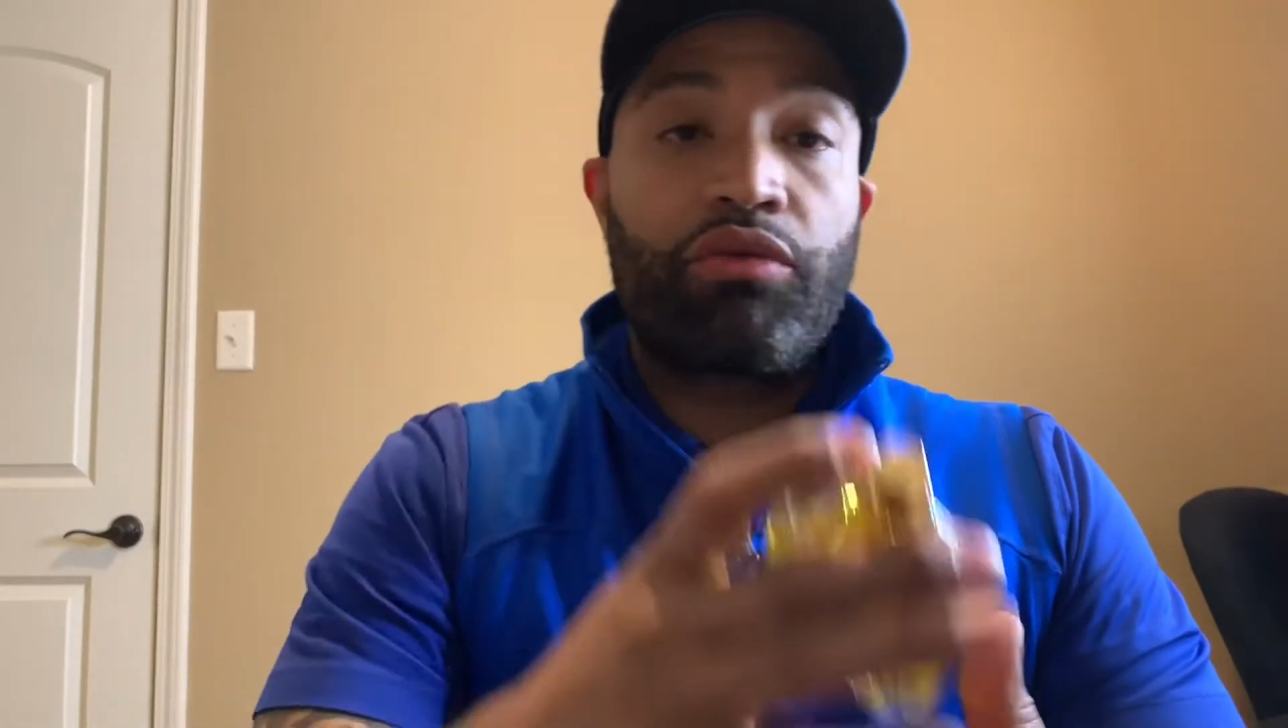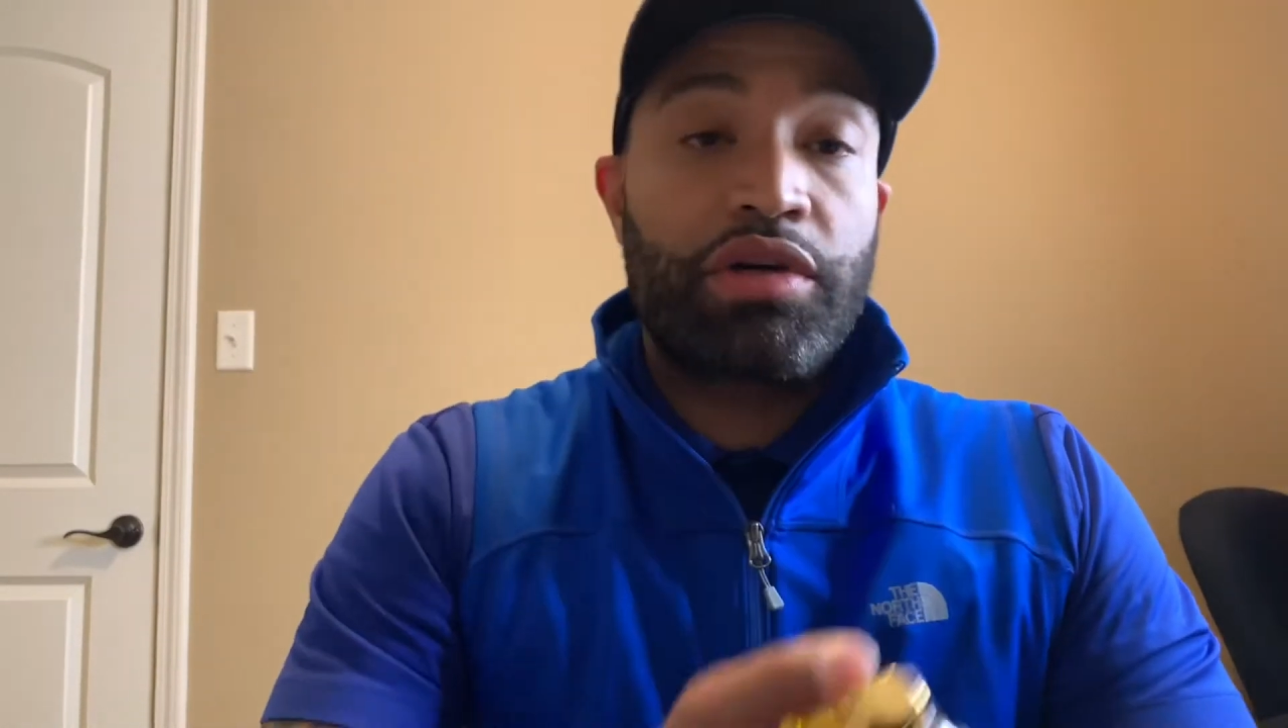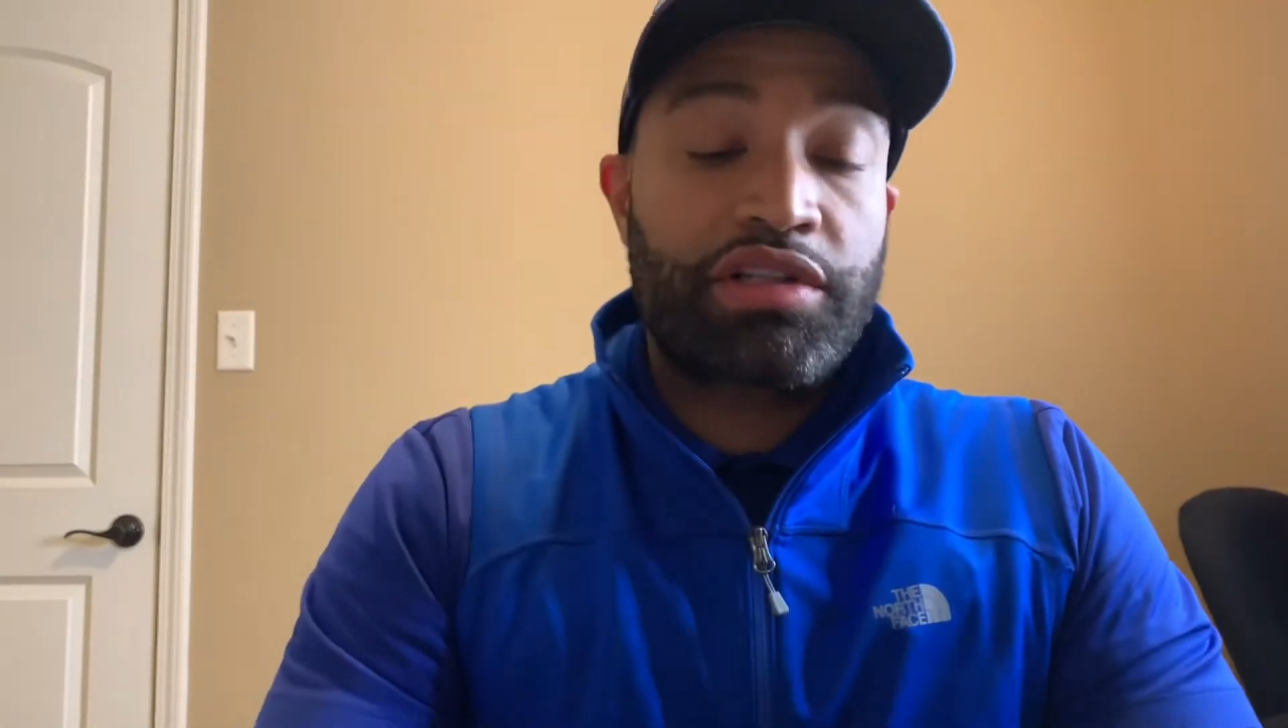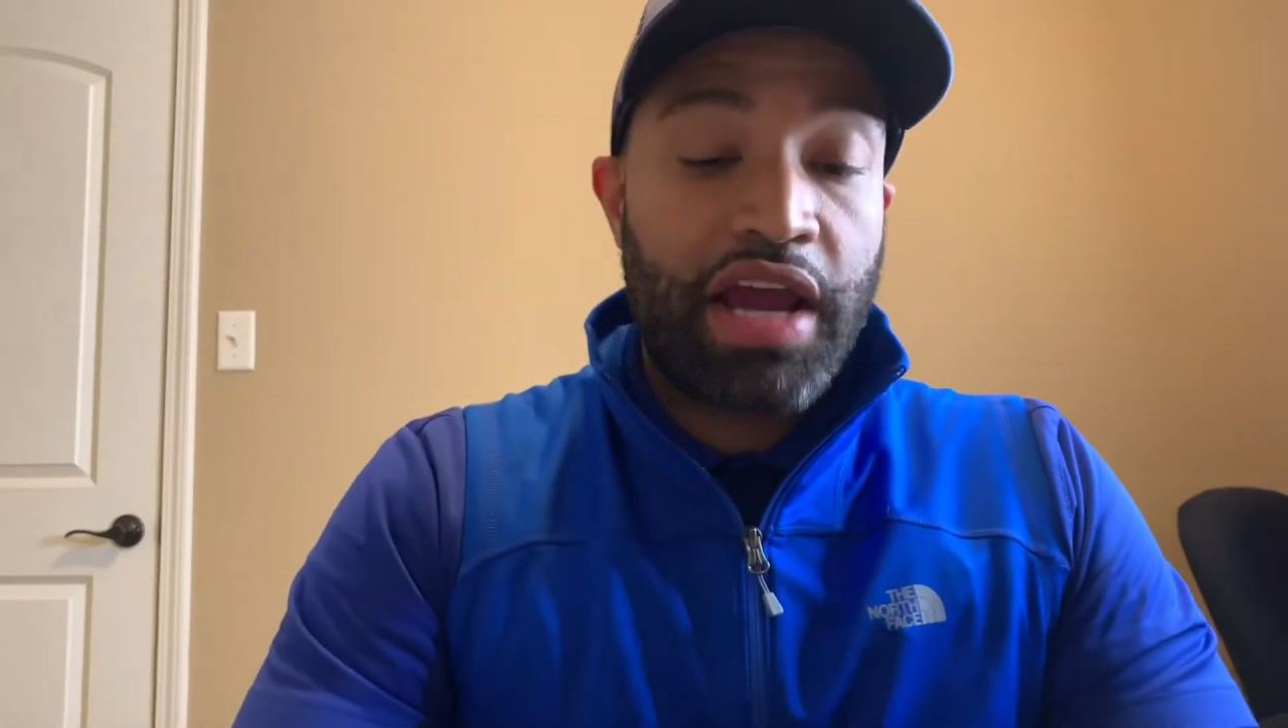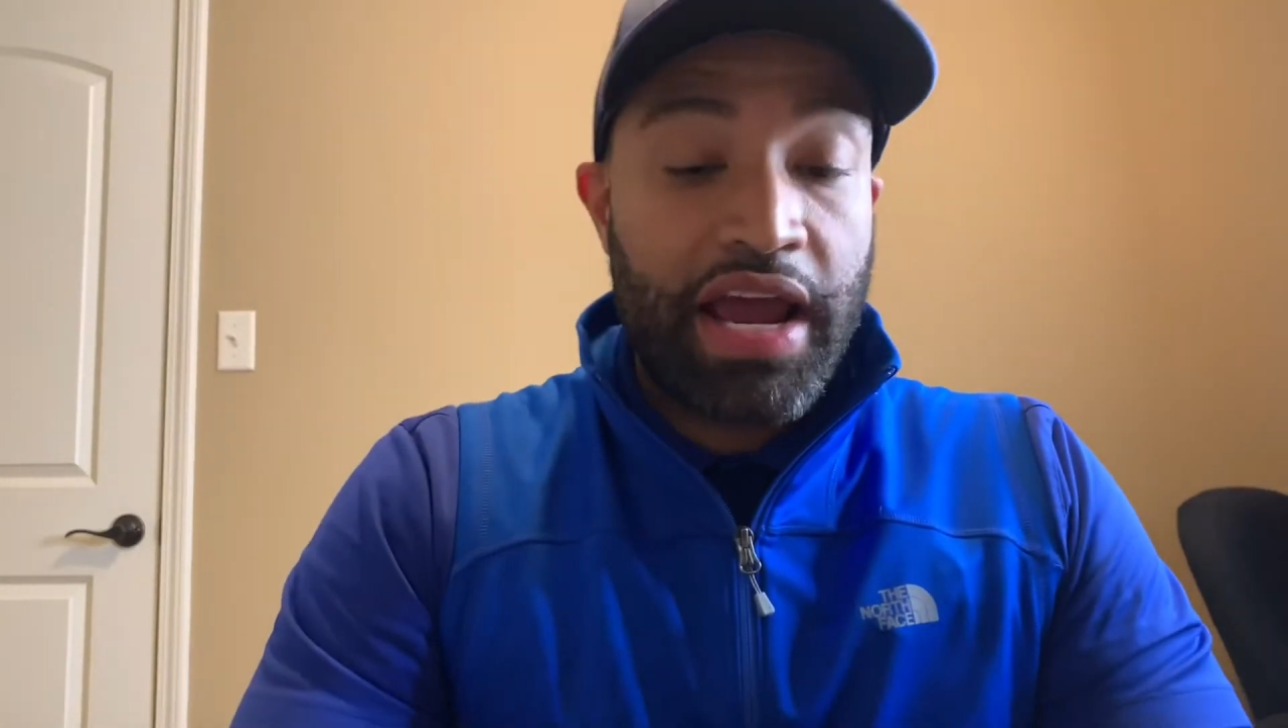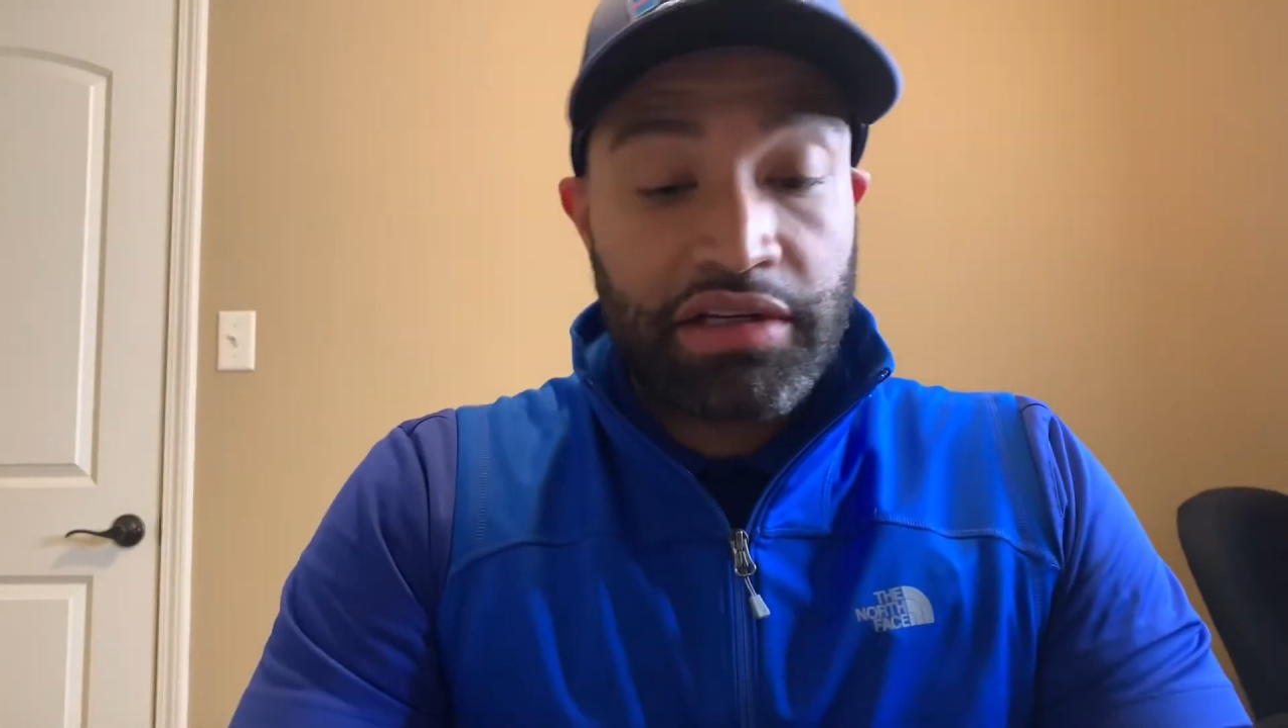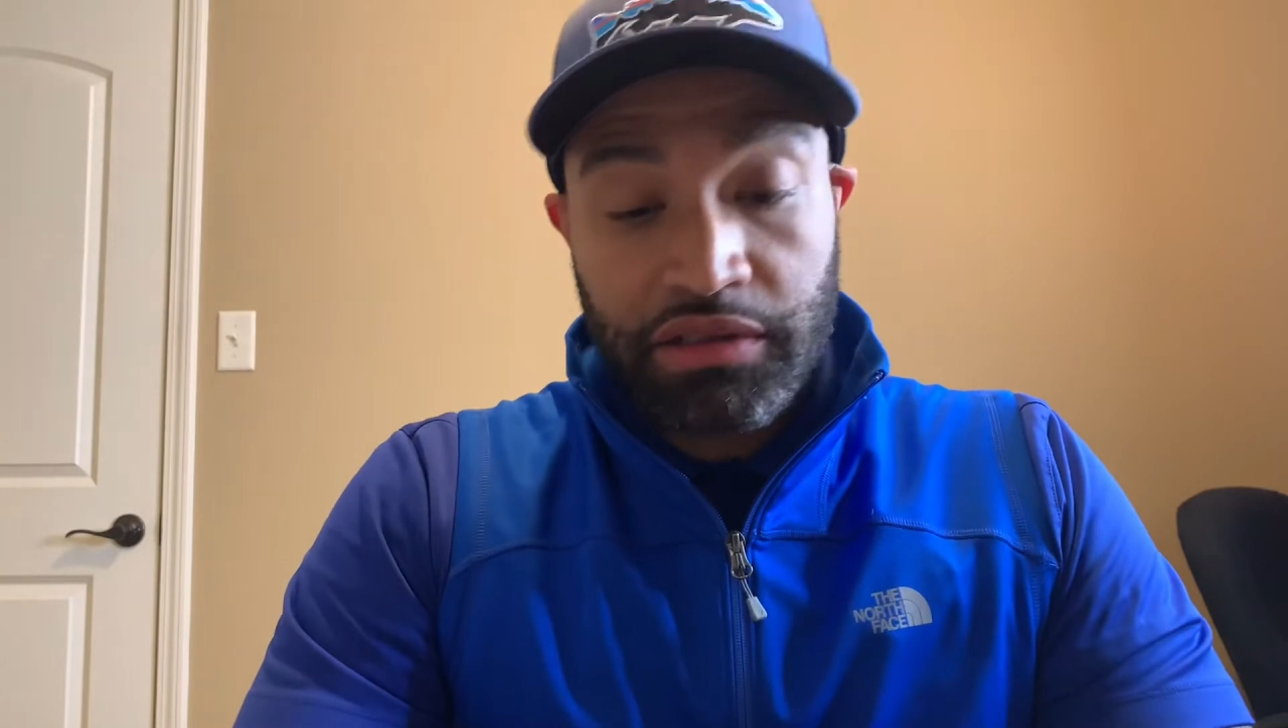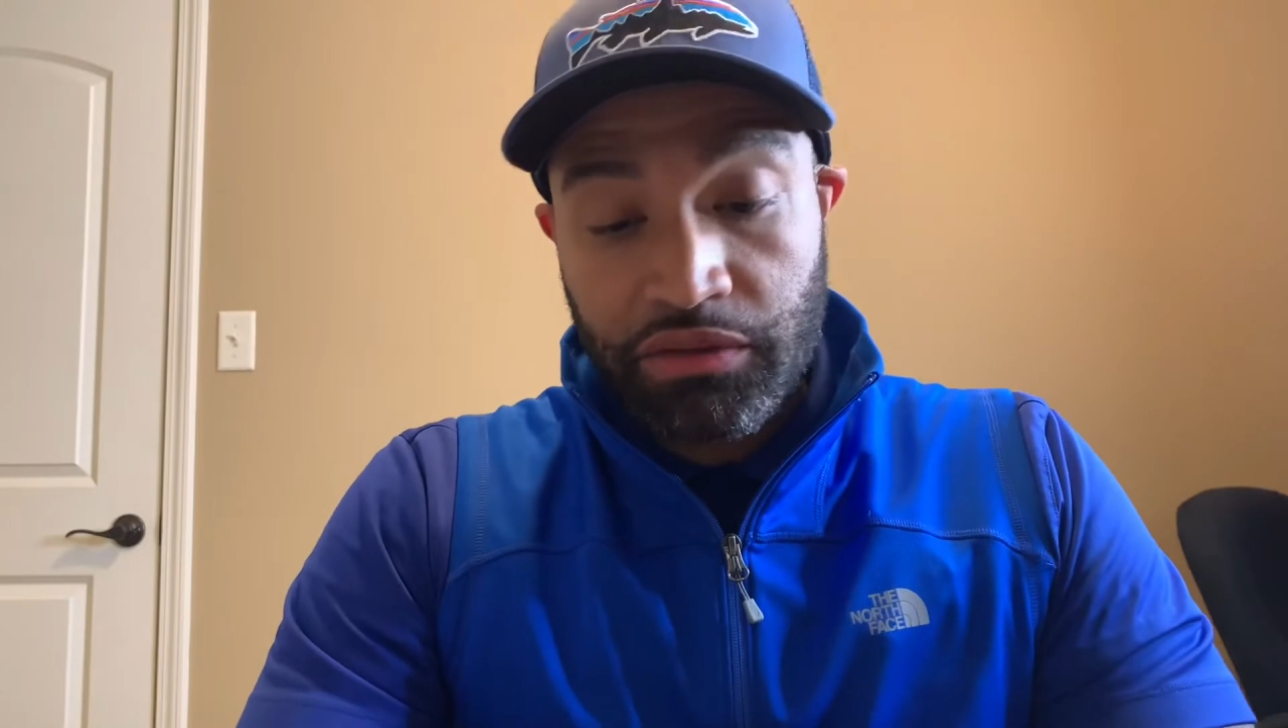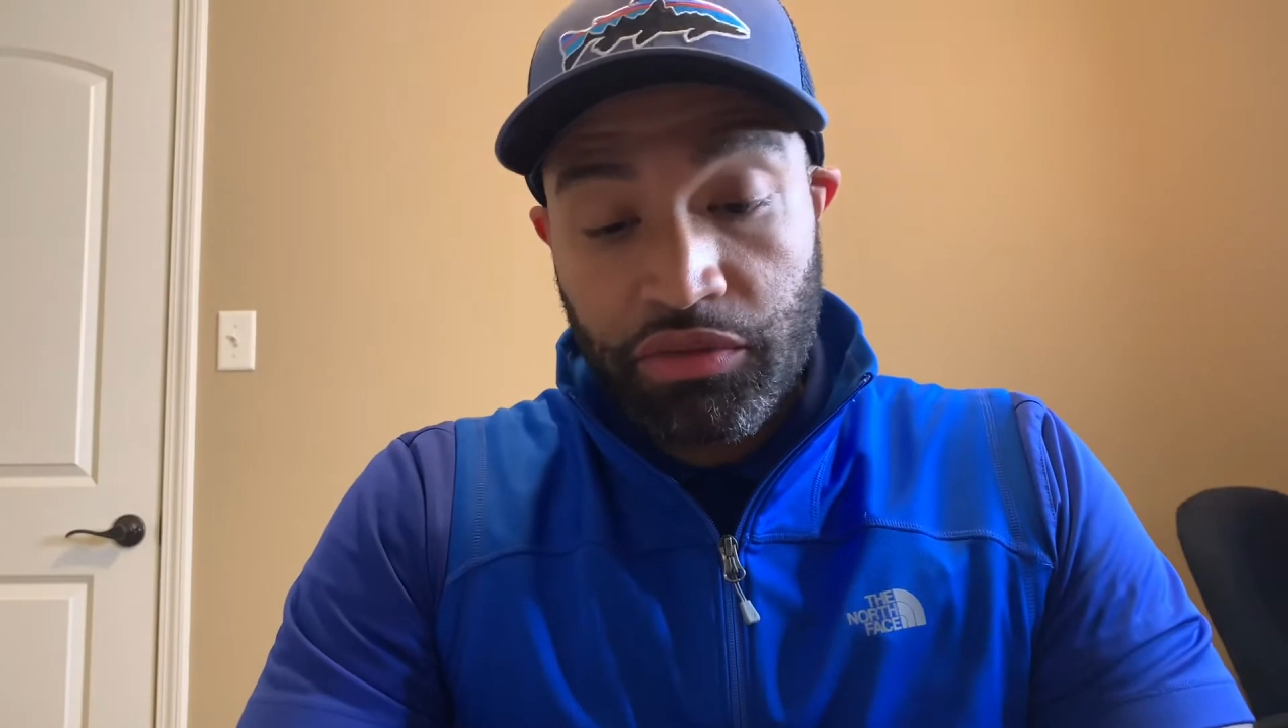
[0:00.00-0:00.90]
which actually